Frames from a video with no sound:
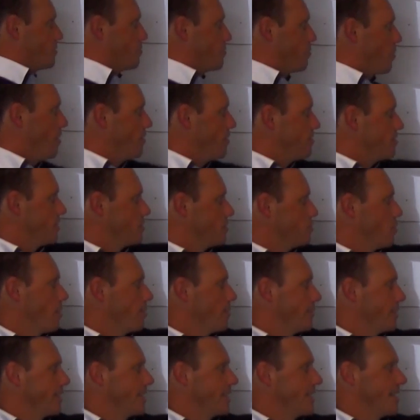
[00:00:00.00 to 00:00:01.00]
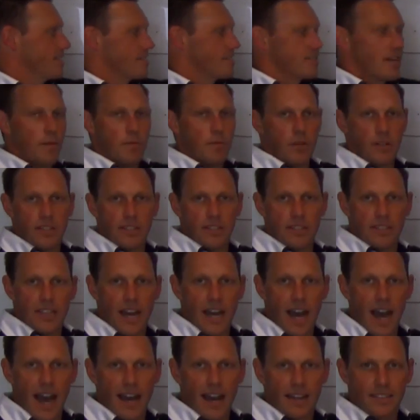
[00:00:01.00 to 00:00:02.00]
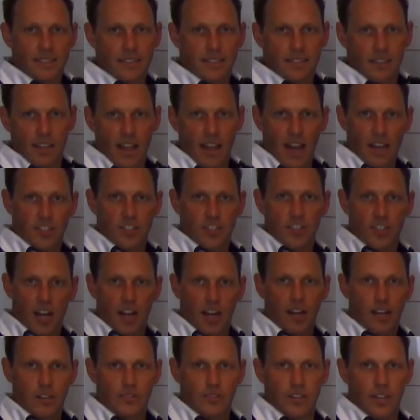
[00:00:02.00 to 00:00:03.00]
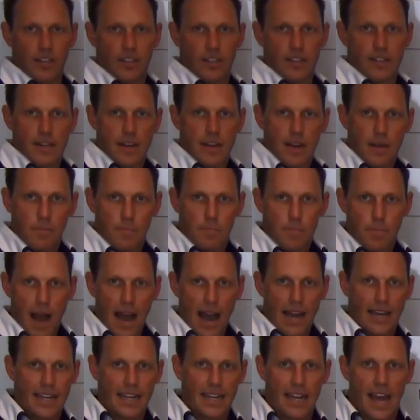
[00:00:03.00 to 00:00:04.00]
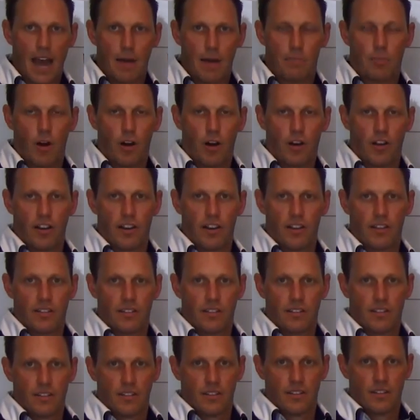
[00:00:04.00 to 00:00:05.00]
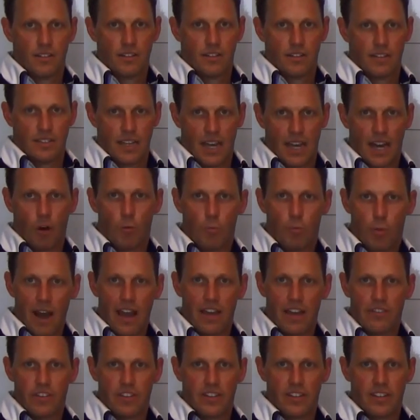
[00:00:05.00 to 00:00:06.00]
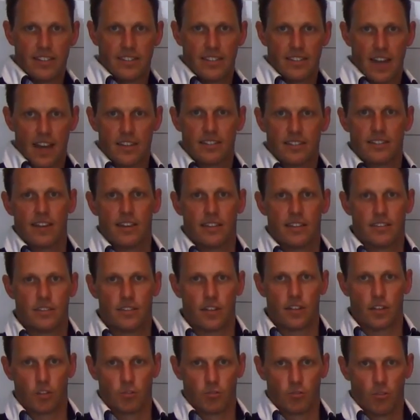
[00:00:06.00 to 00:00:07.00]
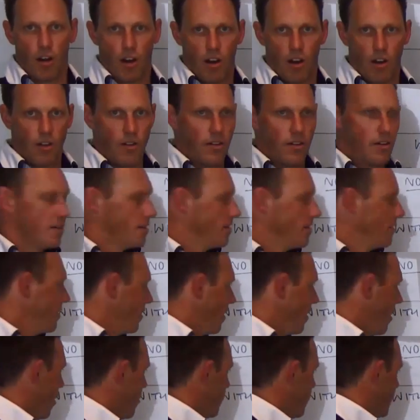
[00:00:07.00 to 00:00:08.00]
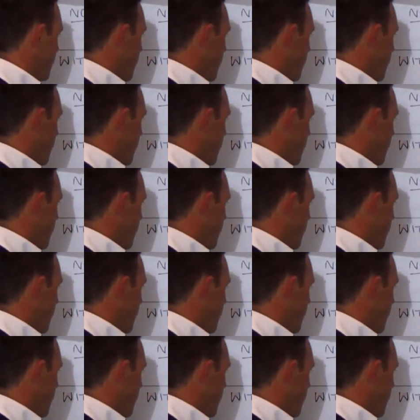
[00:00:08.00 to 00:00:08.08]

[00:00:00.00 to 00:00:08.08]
process where we can get some of this tax, a large chunk of it, back in our pocket to help pay for these assets that grow over